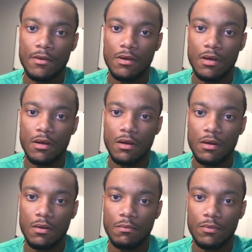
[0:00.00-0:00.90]

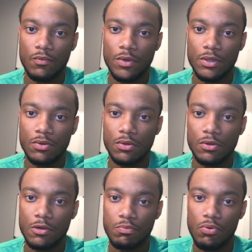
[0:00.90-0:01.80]
When going
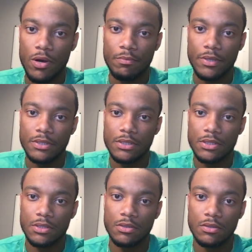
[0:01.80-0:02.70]
on
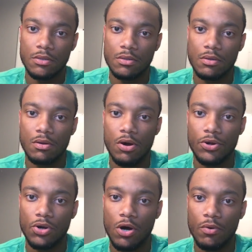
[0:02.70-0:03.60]
appointments, are
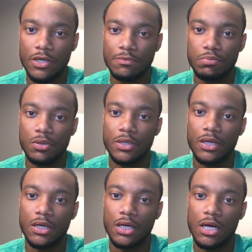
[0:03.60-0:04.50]
you always putting
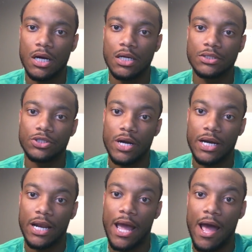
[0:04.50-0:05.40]
a
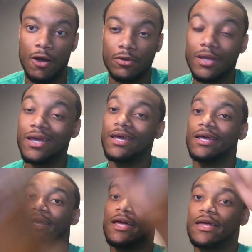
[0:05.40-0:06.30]
contract out?
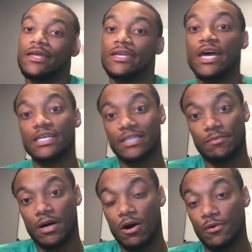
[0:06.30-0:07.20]
Yes.
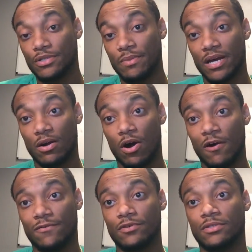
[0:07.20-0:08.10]
Am I always making an
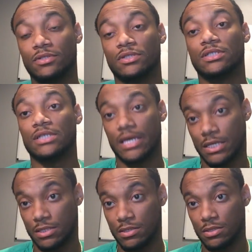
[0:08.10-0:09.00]
offer?
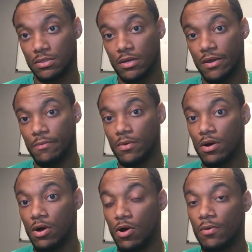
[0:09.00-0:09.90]
Yes. Am I
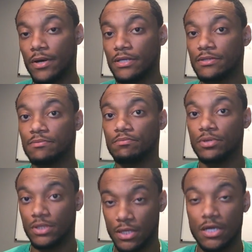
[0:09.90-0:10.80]
always
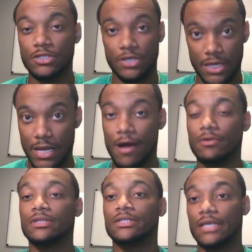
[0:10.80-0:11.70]
putting a contract
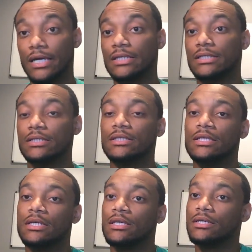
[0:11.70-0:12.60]
out? Yes.
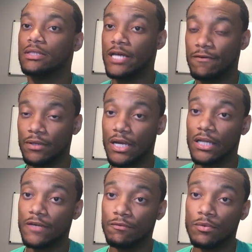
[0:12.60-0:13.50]
Definitely. I
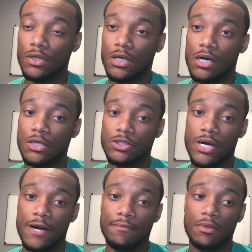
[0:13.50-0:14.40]
leave them with a
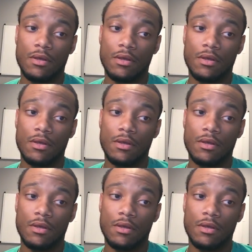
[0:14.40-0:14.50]
contract.